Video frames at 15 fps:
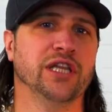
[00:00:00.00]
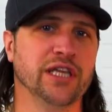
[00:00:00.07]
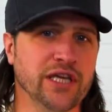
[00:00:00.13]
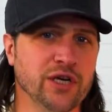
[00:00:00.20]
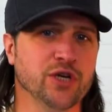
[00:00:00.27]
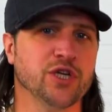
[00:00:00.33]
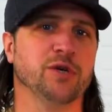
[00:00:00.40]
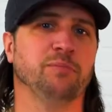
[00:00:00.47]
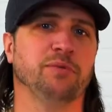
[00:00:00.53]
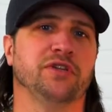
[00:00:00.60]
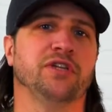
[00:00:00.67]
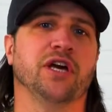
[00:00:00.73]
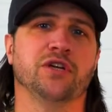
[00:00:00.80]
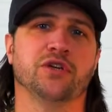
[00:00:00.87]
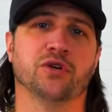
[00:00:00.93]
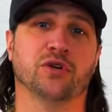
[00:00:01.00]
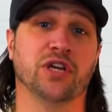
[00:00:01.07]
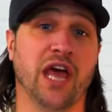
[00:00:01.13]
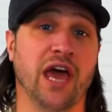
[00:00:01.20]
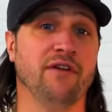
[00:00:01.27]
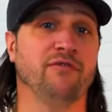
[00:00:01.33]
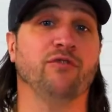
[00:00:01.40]
leadership potential
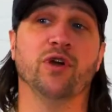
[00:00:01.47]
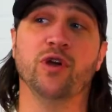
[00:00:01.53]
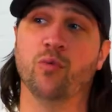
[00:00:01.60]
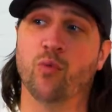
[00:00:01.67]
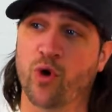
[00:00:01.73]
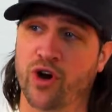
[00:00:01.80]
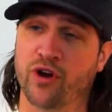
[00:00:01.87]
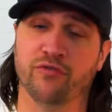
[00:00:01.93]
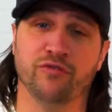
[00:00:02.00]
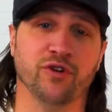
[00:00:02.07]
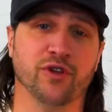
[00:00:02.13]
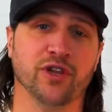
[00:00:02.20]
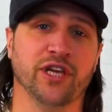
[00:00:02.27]
in every one of your